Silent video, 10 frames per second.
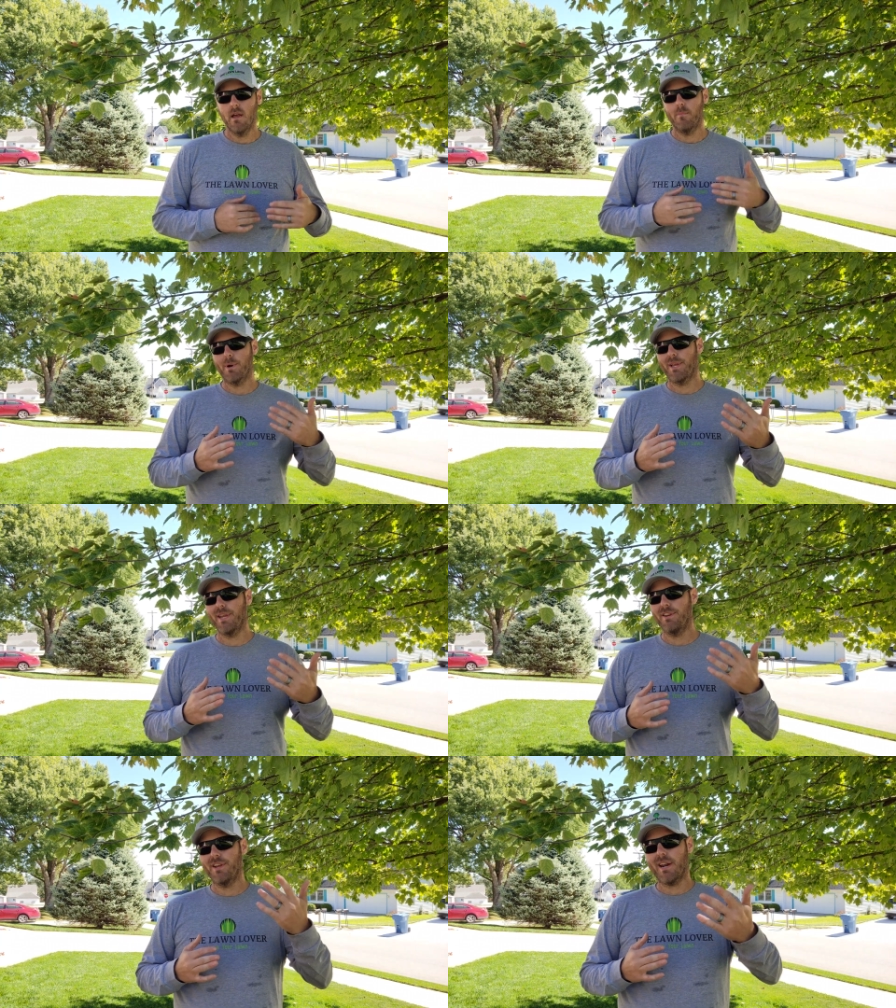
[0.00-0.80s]
But
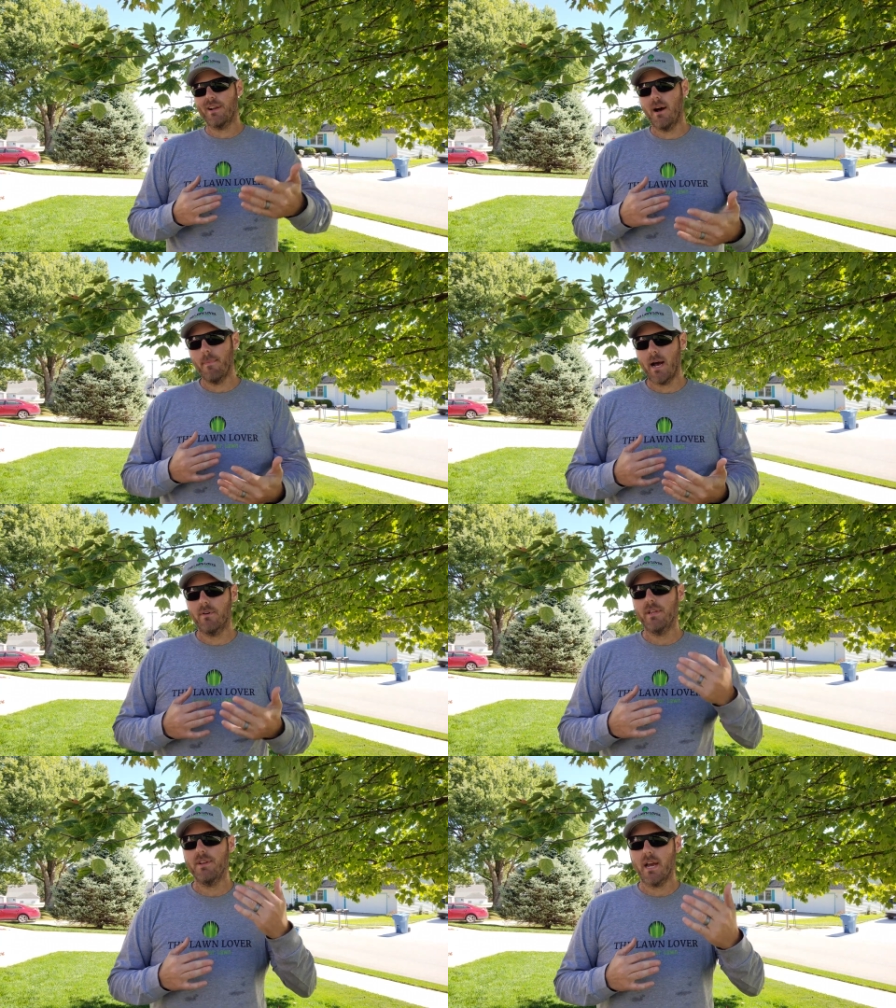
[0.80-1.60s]
again, you got to come out,
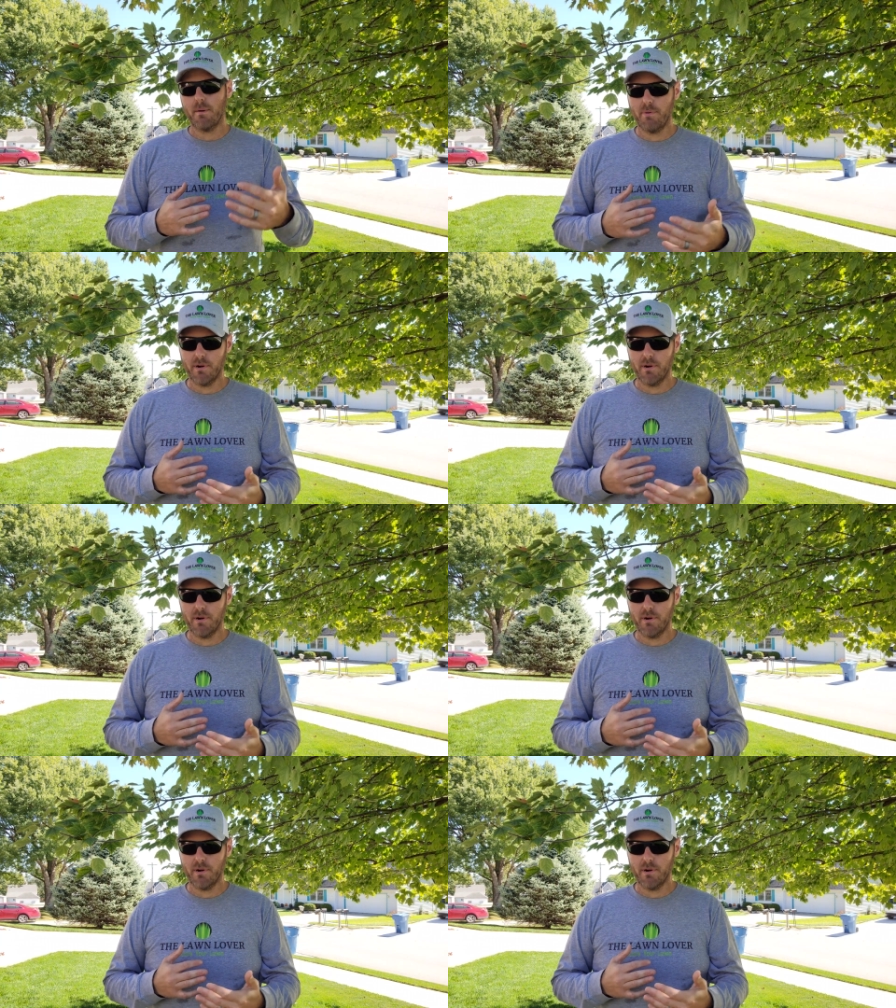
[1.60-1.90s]
you got to put